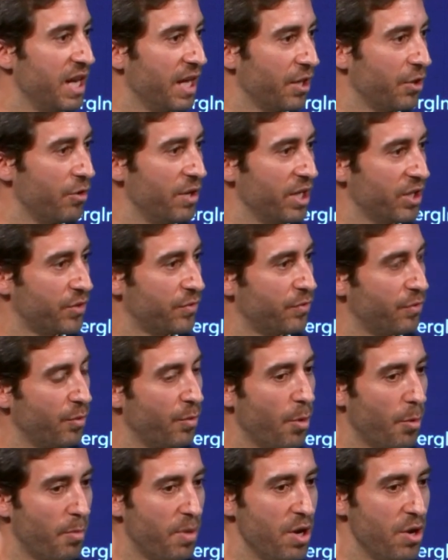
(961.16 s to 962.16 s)
like an
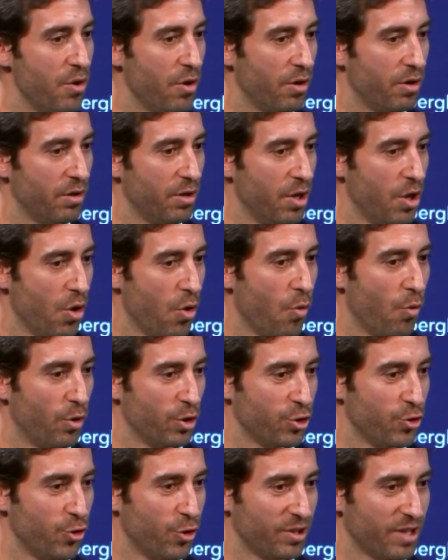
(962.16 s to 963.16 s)
ex-football player
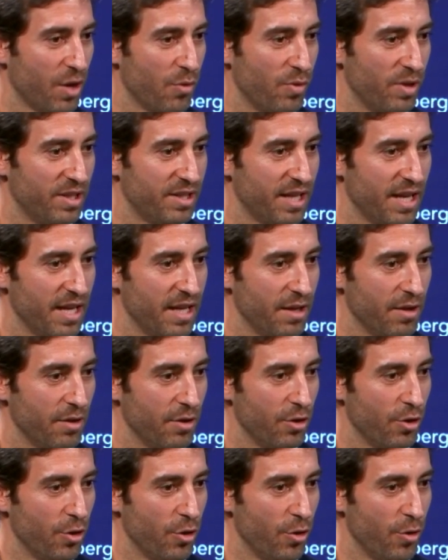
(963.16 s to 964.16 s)
was not, I will say,
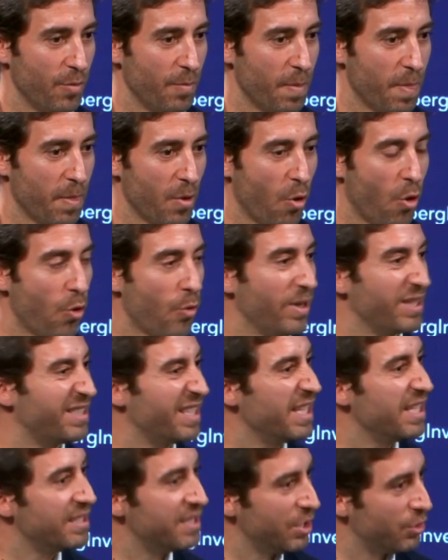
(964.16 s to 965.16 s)
uh, always
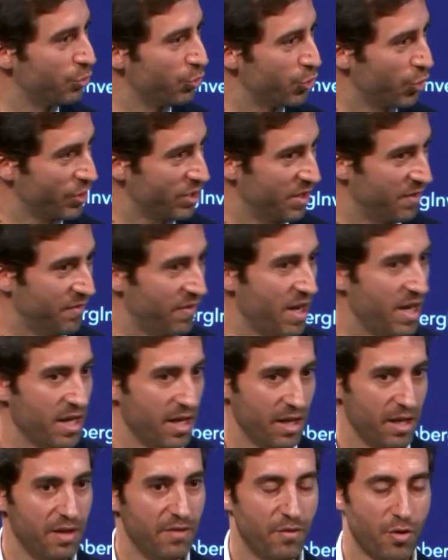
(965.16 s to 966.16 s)
easy to justify.
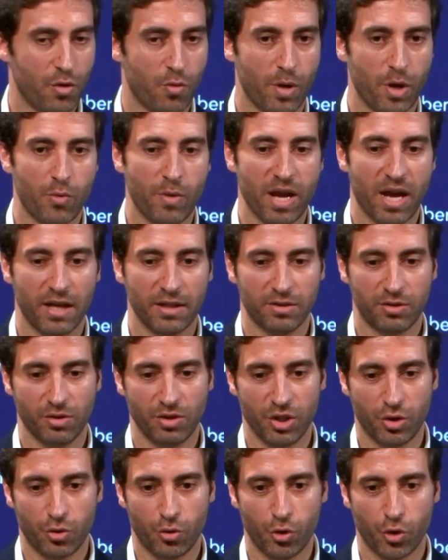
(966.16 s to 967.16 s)
And even when we had the
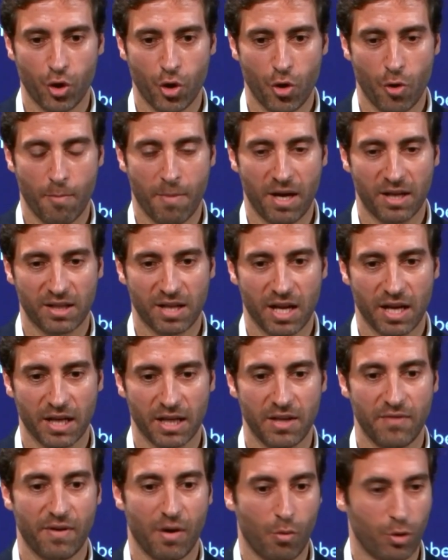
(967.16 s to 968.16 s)
discussion about
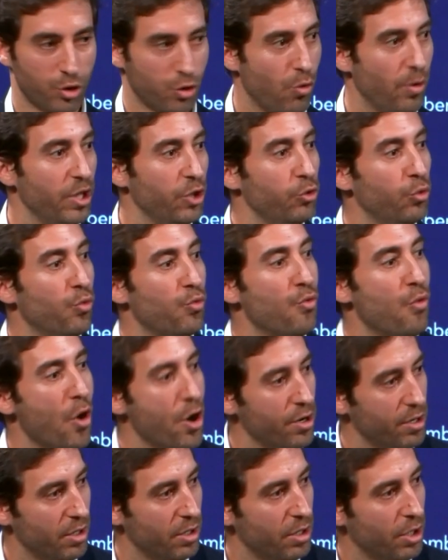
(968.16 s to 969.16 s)
like if I was going to
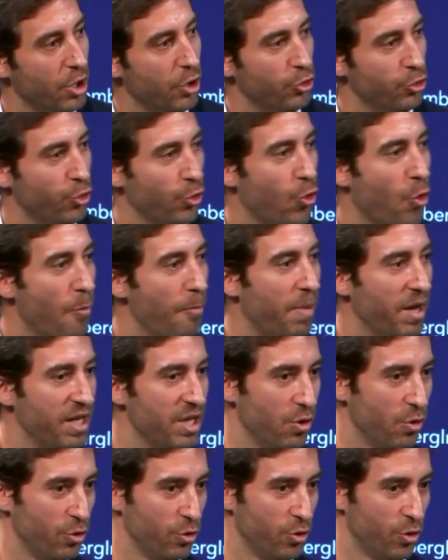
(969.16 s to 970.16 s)
run the
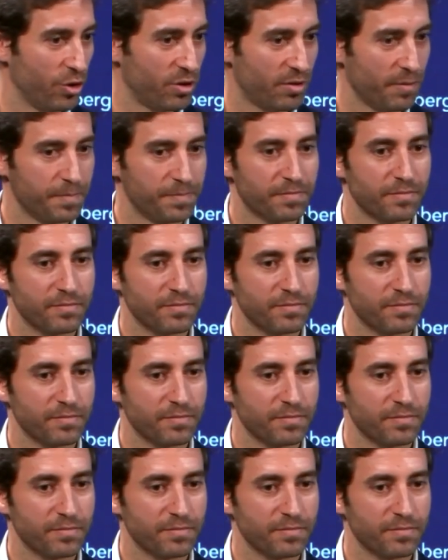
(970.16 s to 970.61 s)
company or not,